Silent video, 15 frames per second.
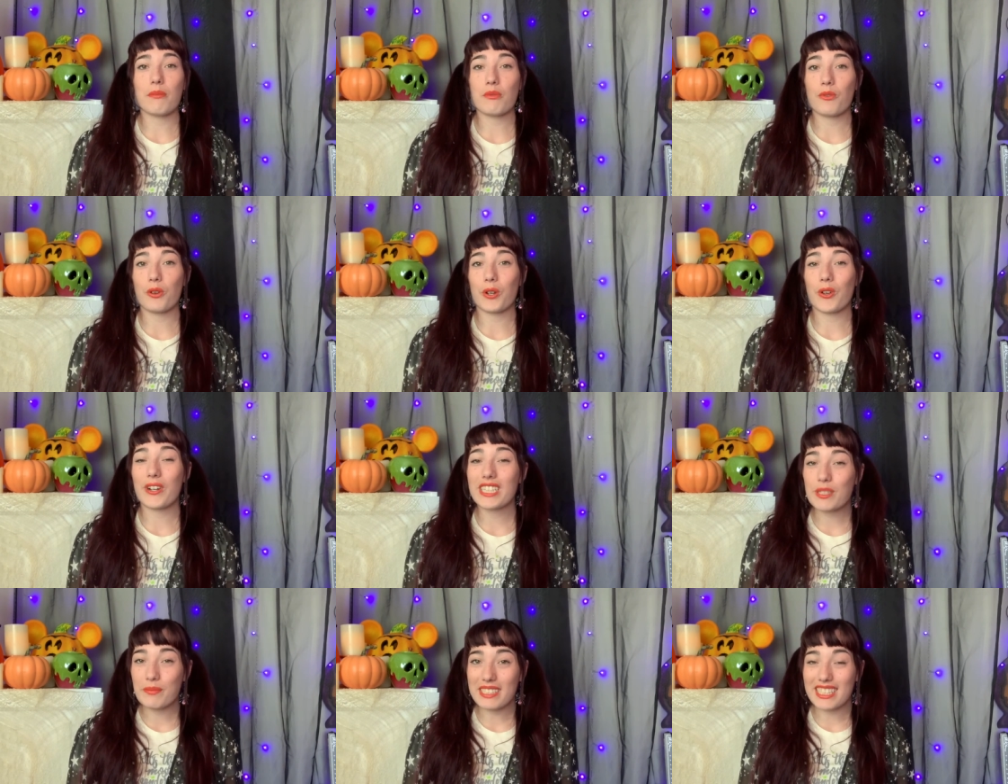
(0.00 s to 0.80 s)
Before
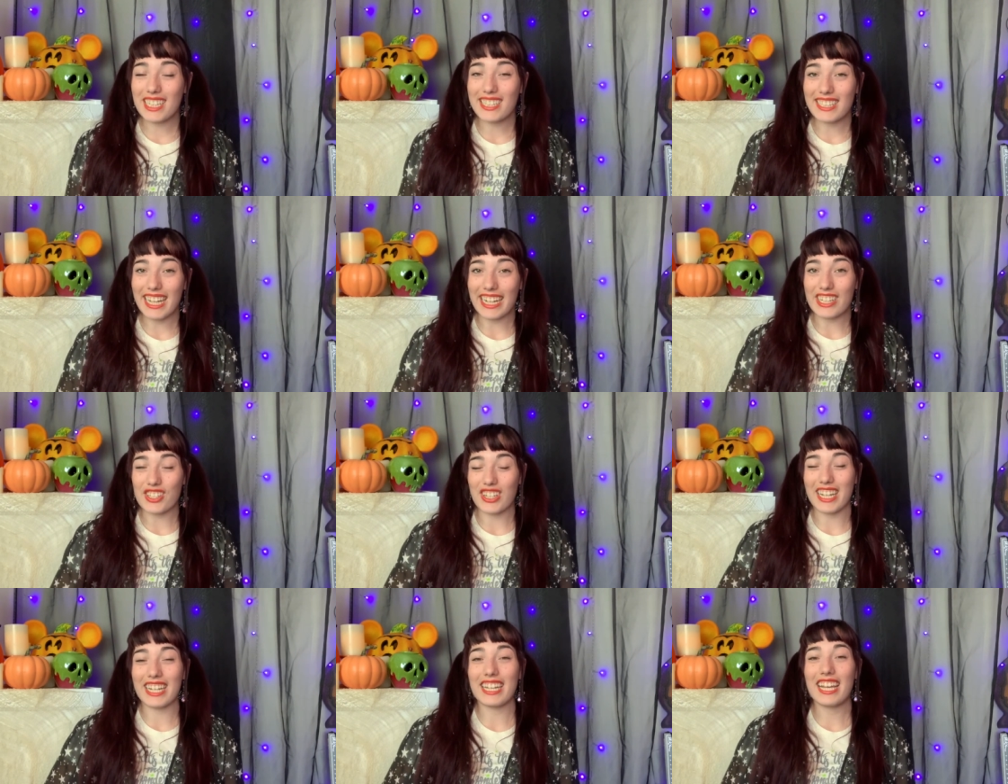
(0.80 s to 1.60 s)
Christmas
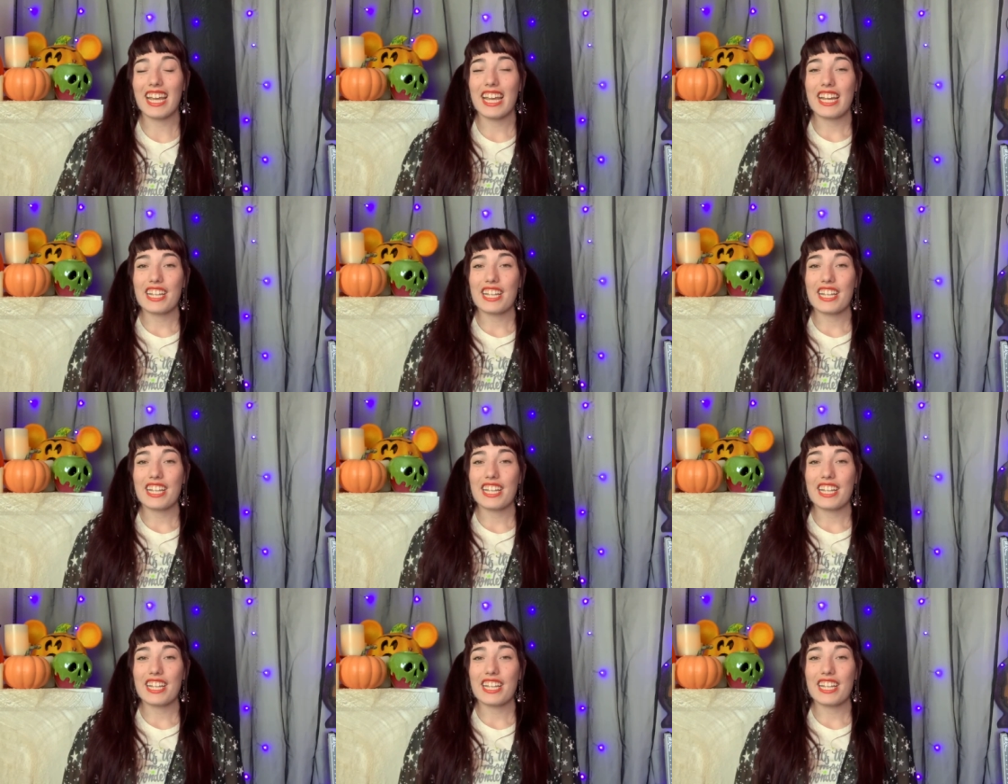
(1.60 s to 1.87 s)
collection,